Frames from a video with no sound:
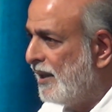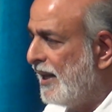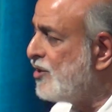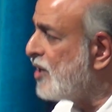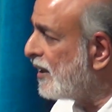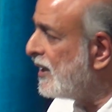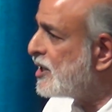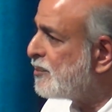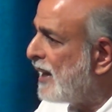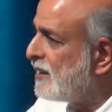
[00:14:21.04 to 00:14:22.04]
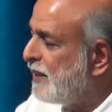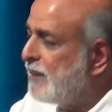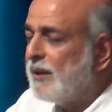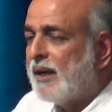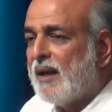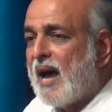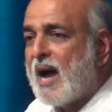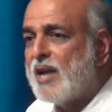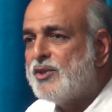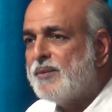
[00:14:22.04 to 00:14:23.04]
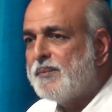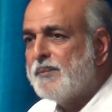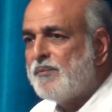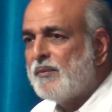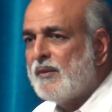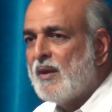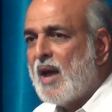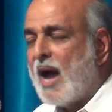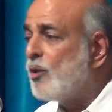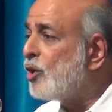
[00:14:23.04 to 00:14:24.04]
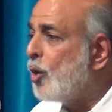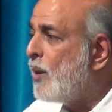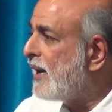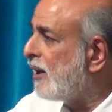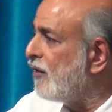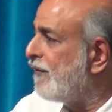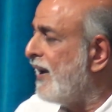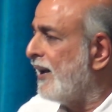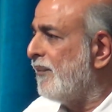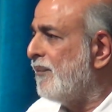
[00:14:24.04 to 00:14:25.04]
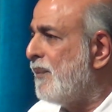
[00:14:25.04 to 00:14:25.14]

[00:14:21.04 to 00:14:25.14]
in journalists by the people at large, I don't know where it will fare.